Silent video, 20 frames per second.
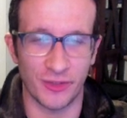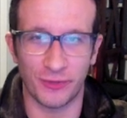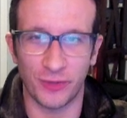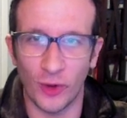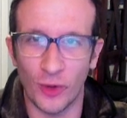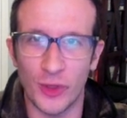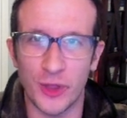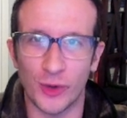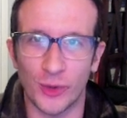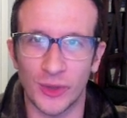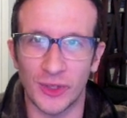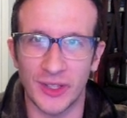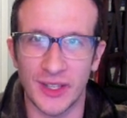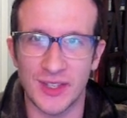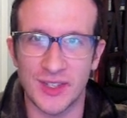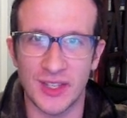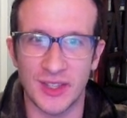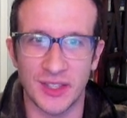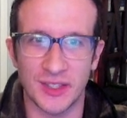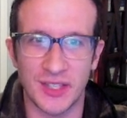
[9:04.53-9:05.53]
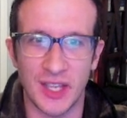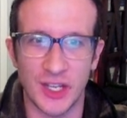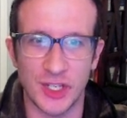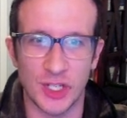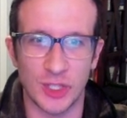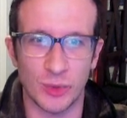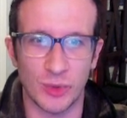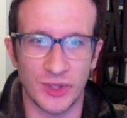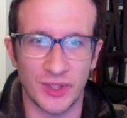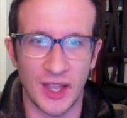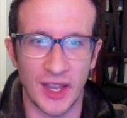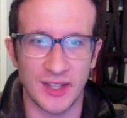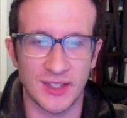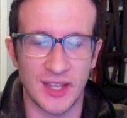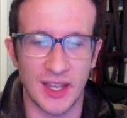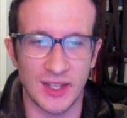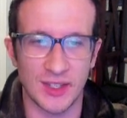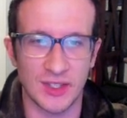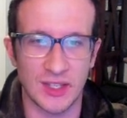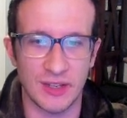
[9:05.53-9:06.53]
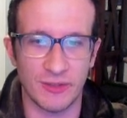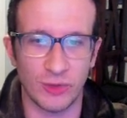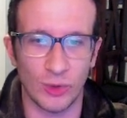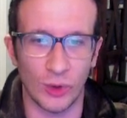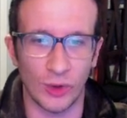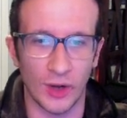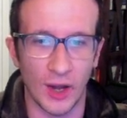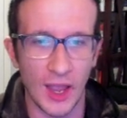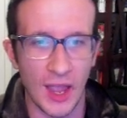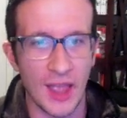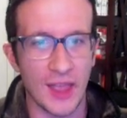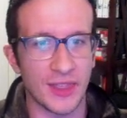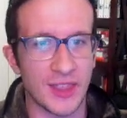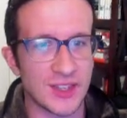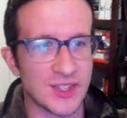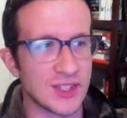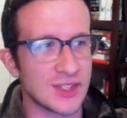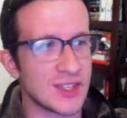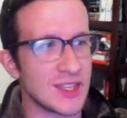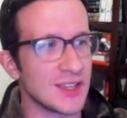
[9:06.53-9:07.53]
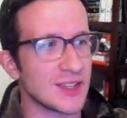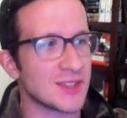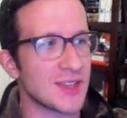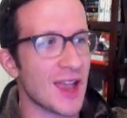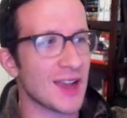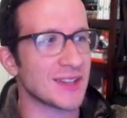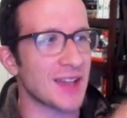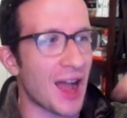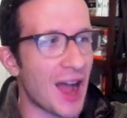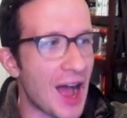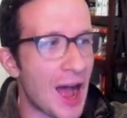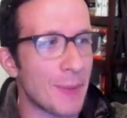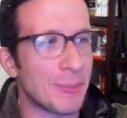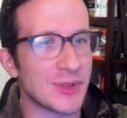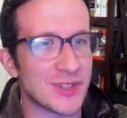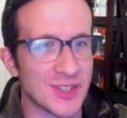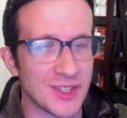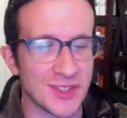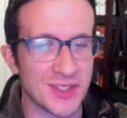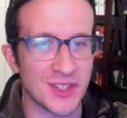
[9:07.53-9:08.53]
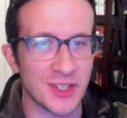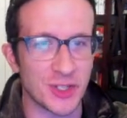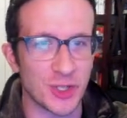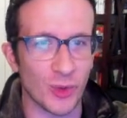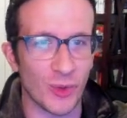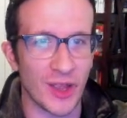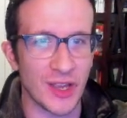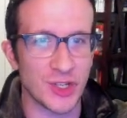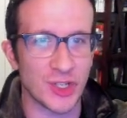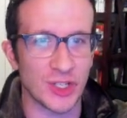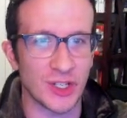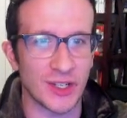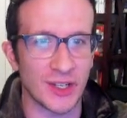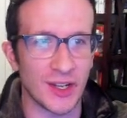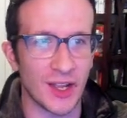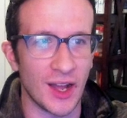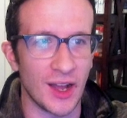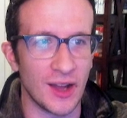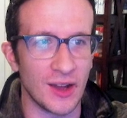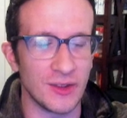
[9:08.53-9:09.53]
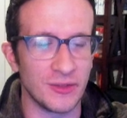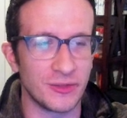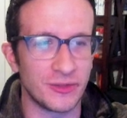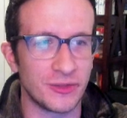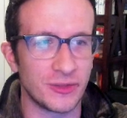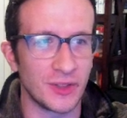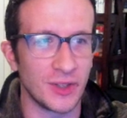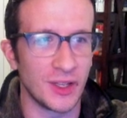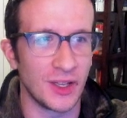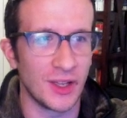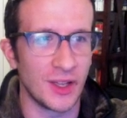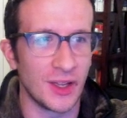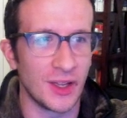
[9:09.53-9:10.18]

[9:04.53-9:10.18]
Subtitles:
is further releasing the tension with knight takes d4. This is the exact opposite situation of